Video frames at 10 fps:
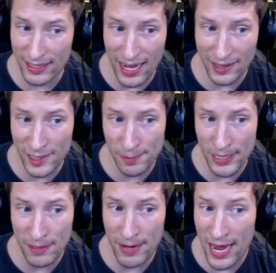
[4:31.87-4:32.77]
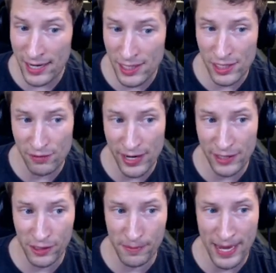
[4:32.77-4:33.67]
not the speed mag, just the
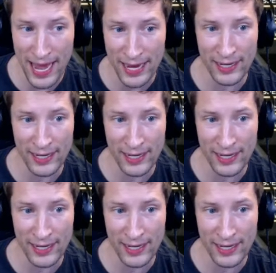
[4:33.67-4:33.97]
regular mag.